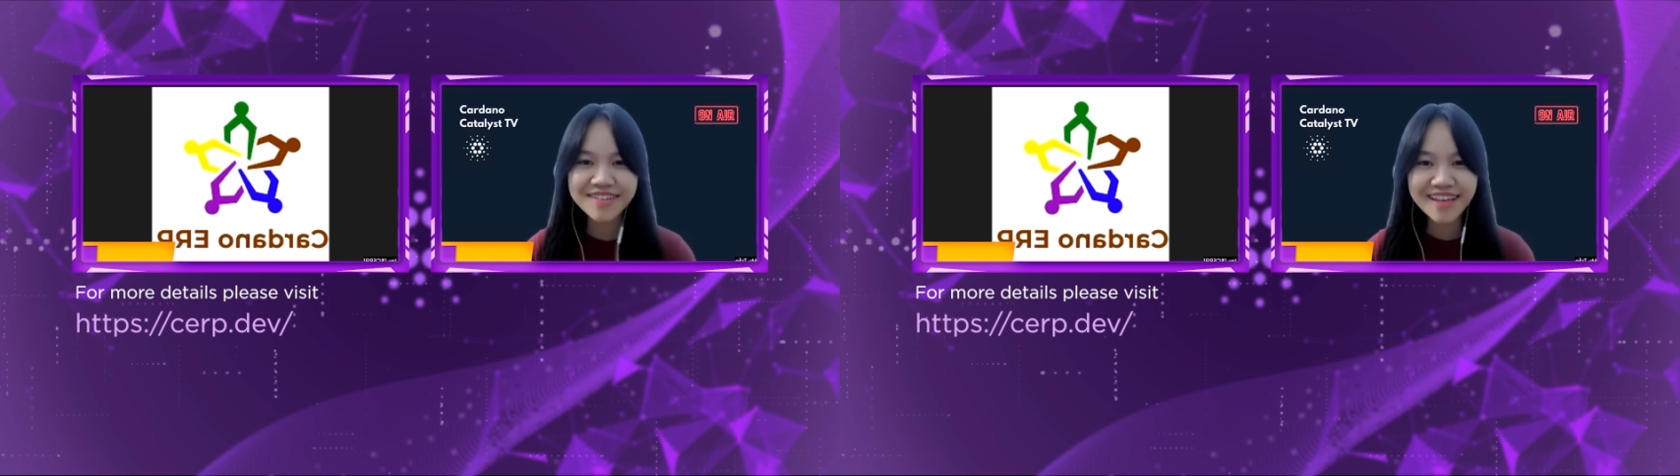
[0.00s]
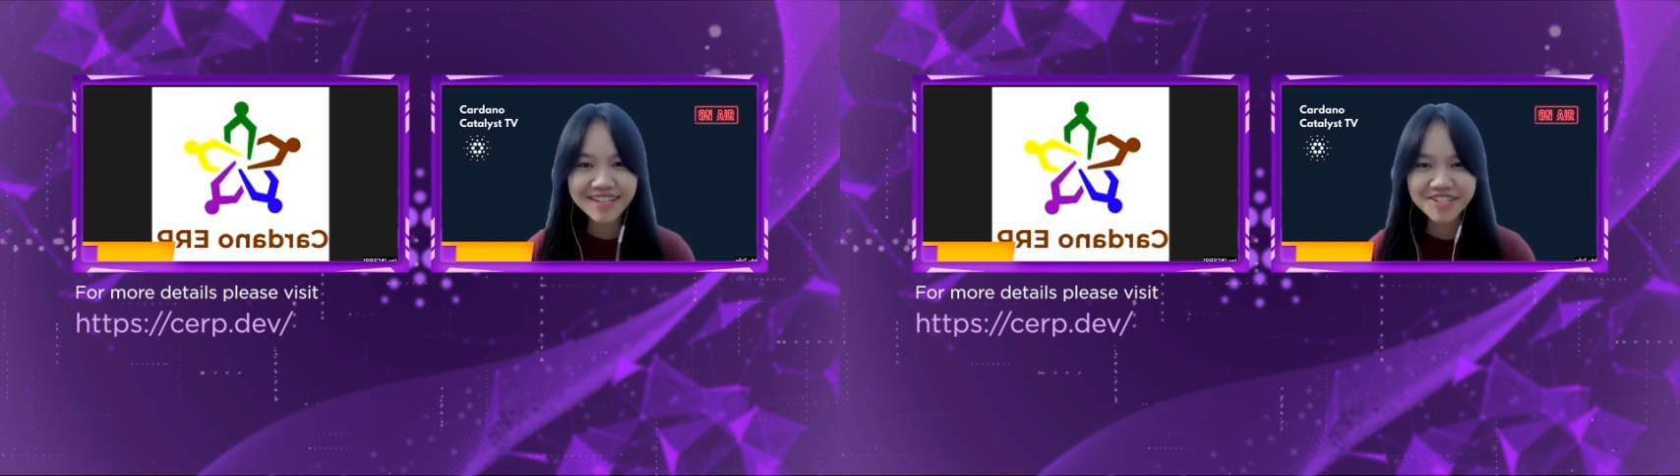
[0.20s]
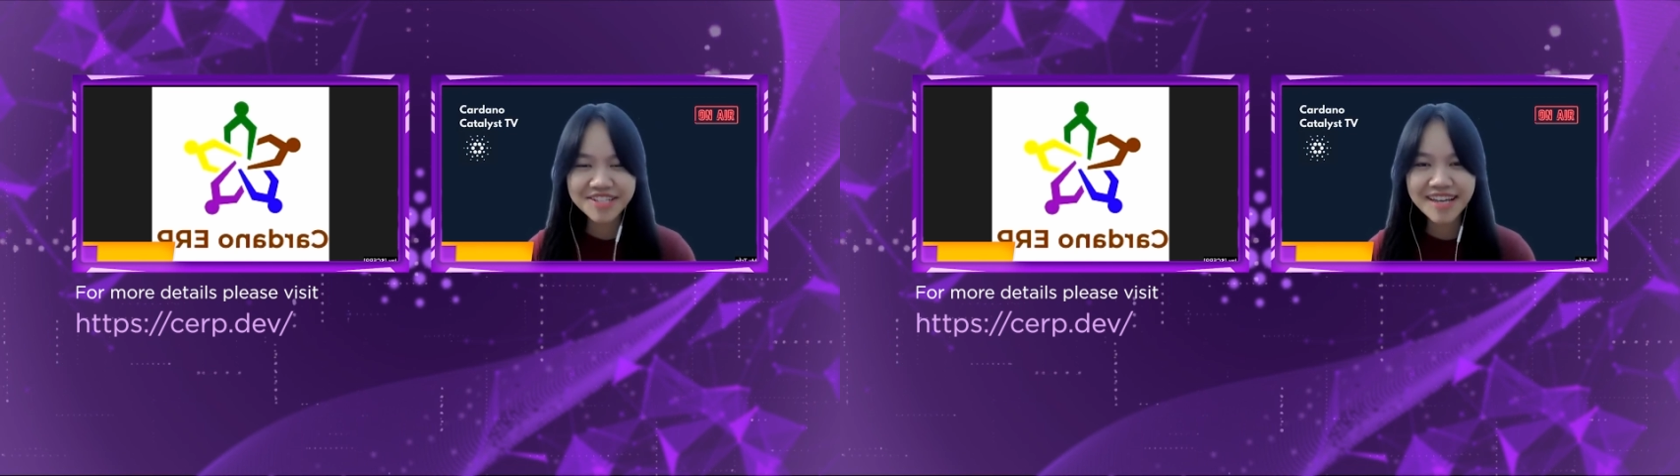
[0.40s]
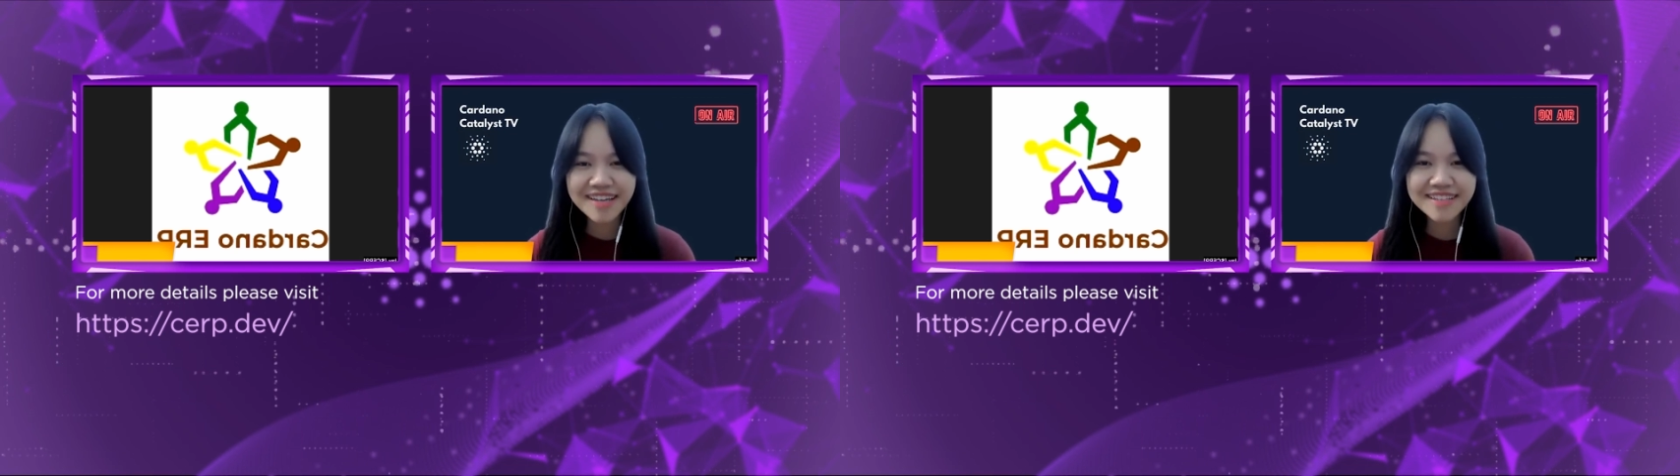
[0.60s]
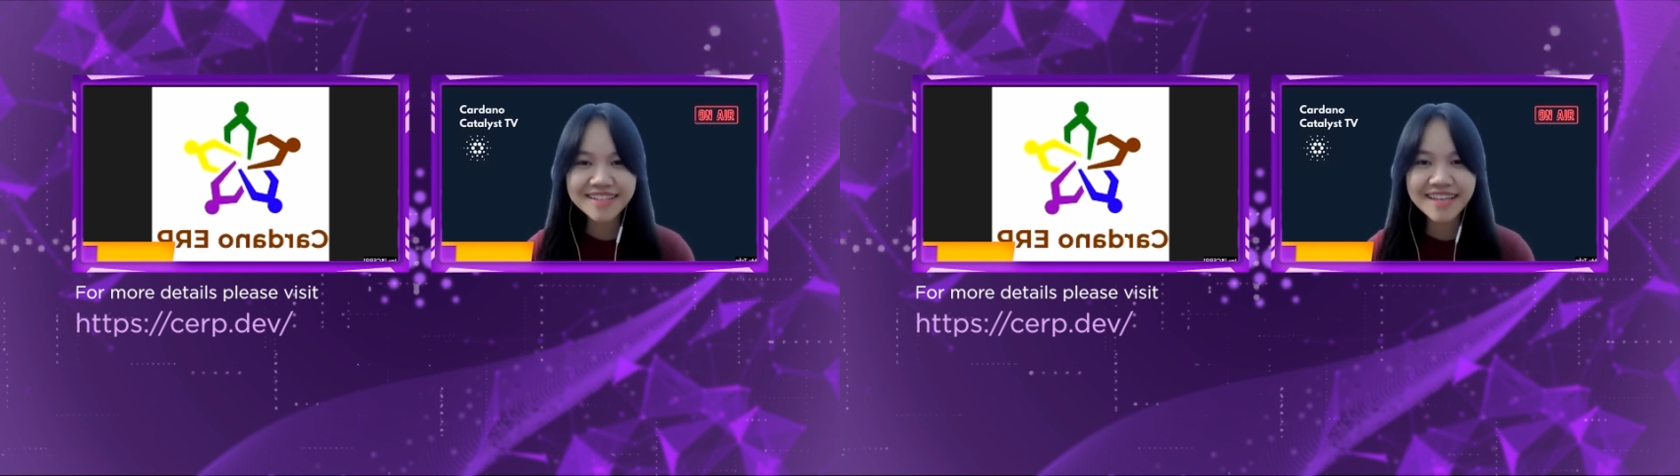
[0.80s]
Thanks,
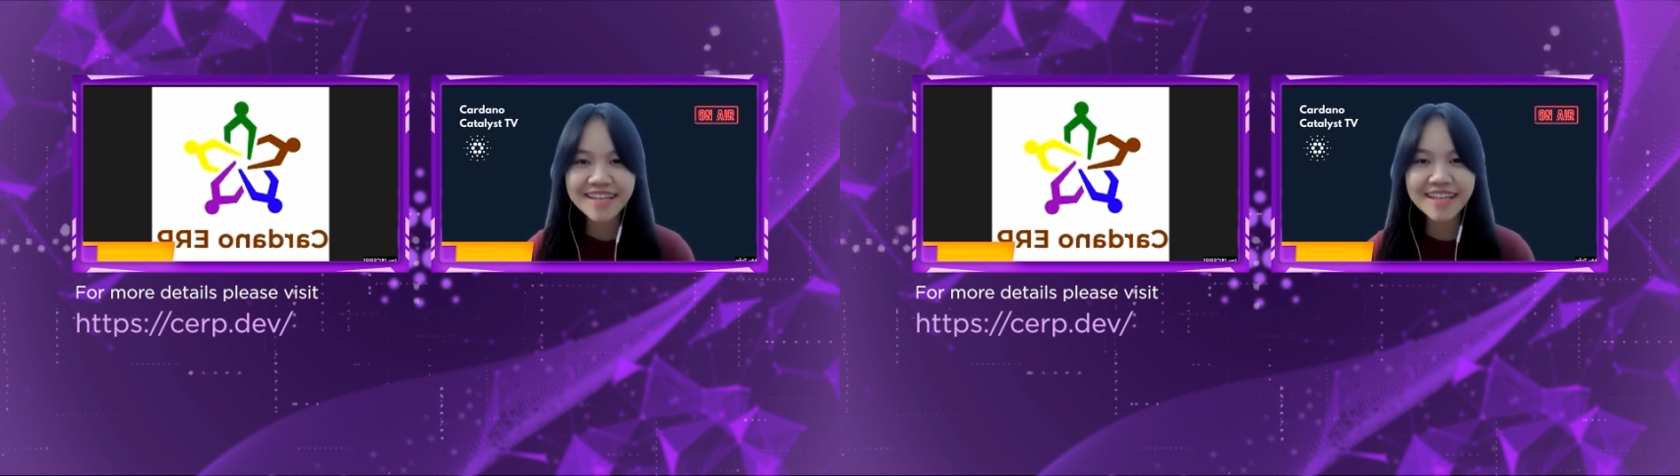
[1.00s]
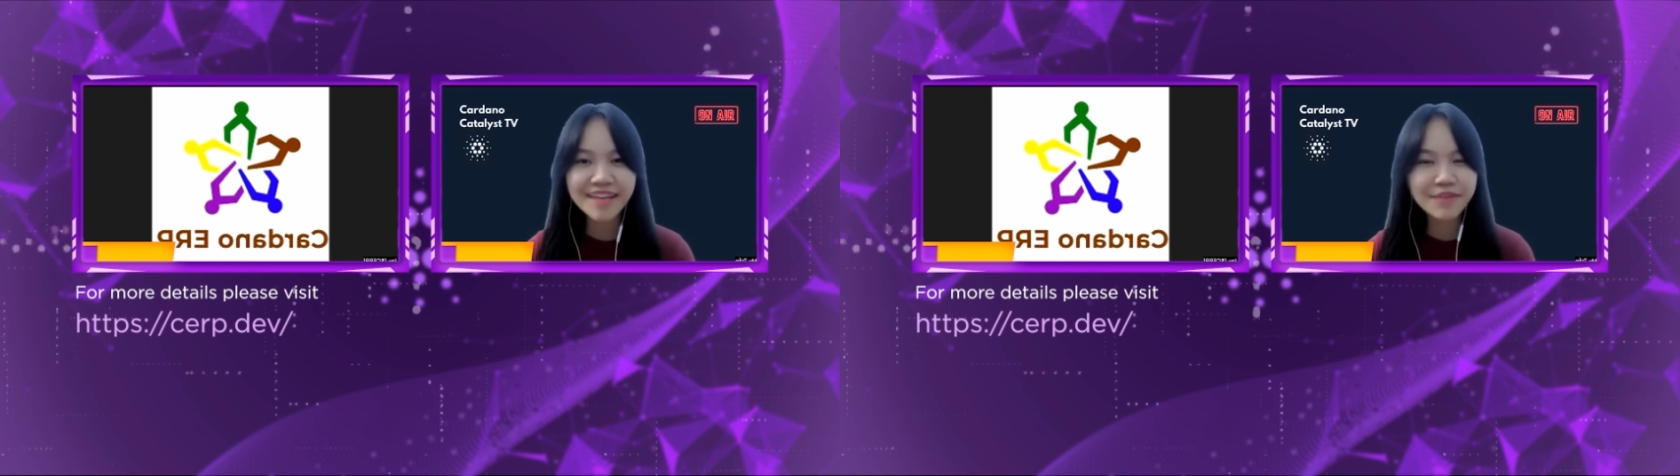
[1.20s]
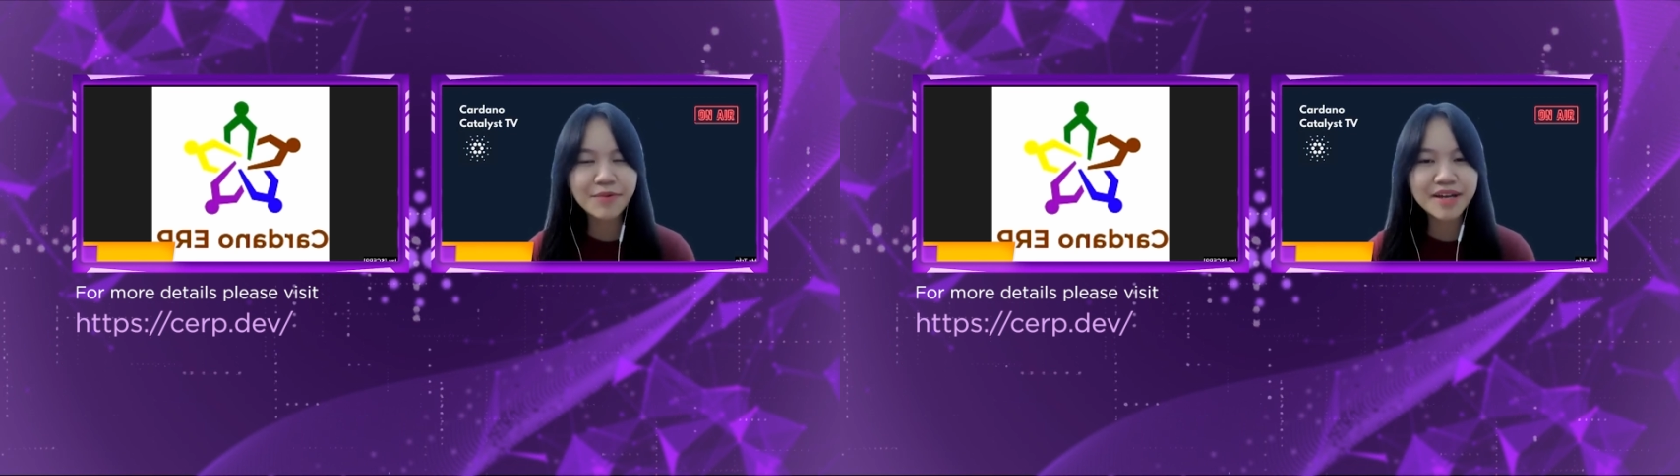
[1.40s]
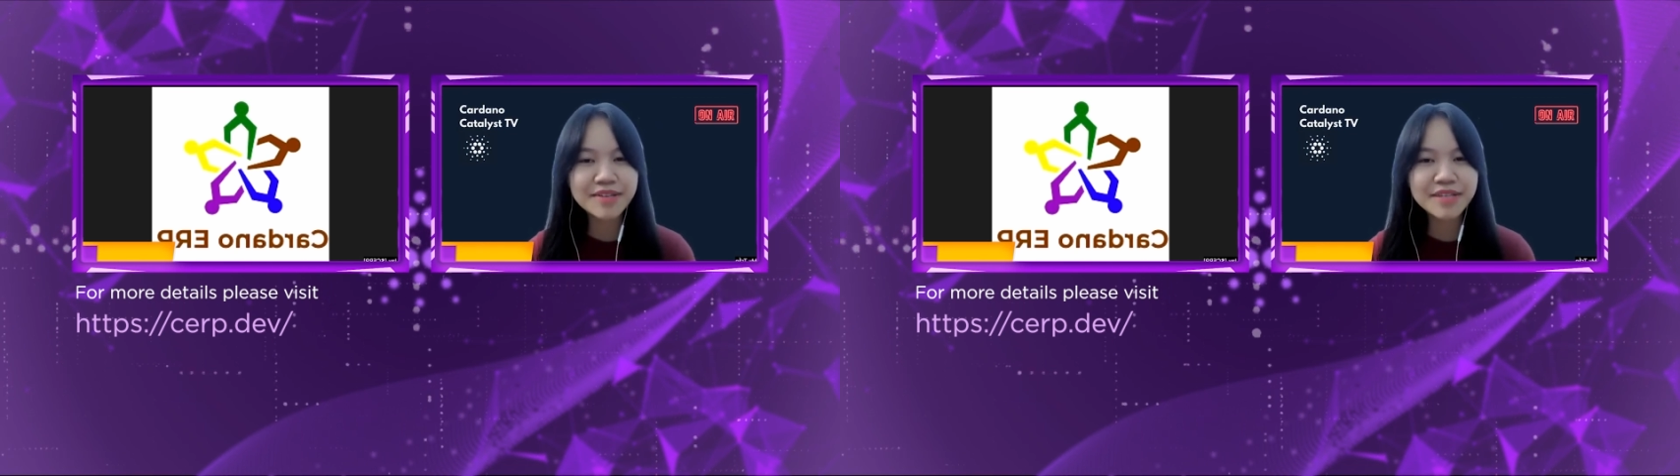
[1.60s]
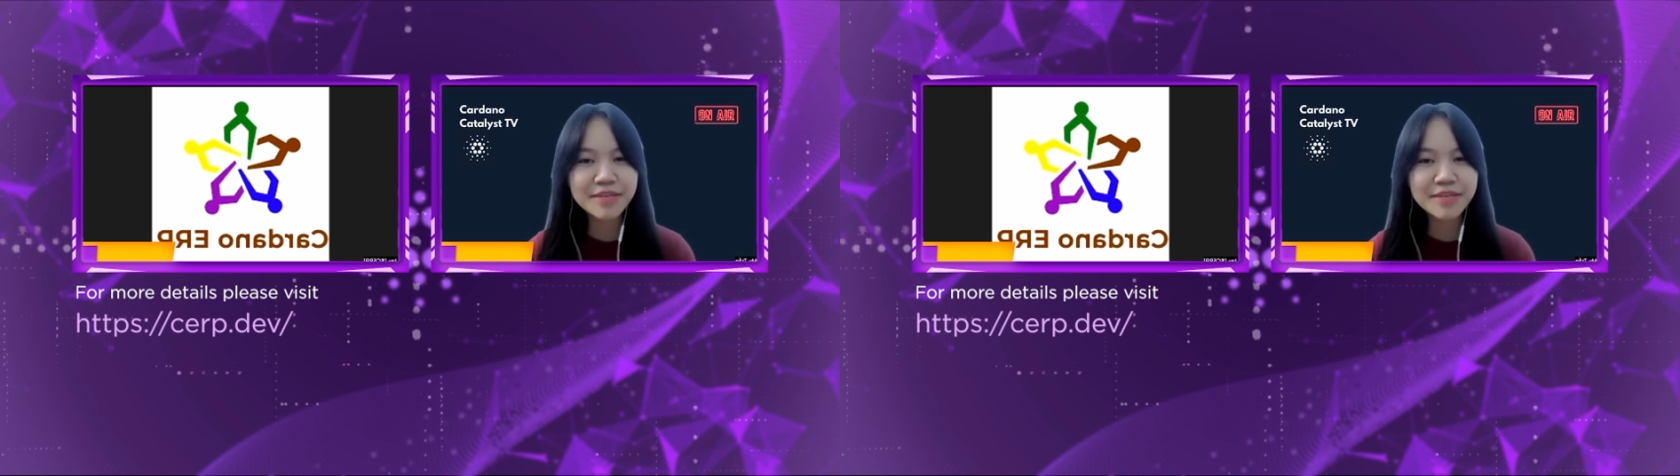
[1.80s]
Chase. And everyone,